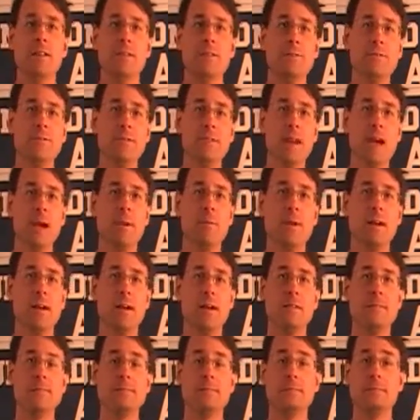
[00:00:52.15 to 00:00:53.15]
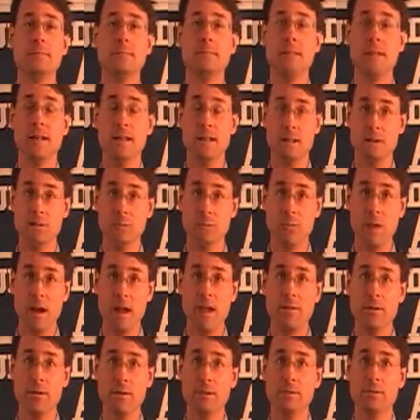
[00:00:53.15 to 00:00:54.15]
This phenomenon is
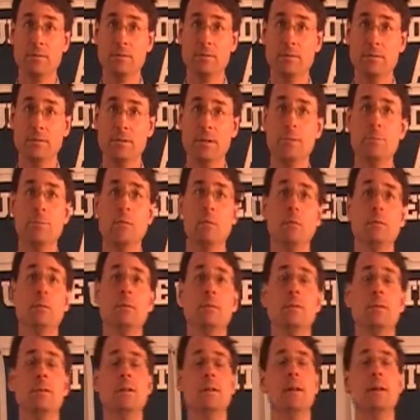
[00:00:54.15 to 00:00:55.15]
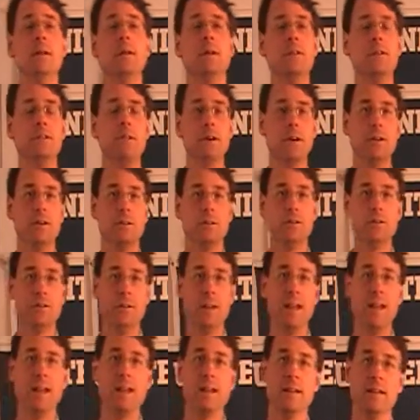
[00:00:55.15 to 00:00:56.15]
rather simple to
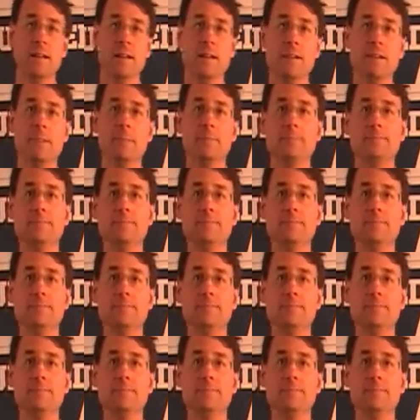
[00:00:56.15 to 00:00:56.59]
understand.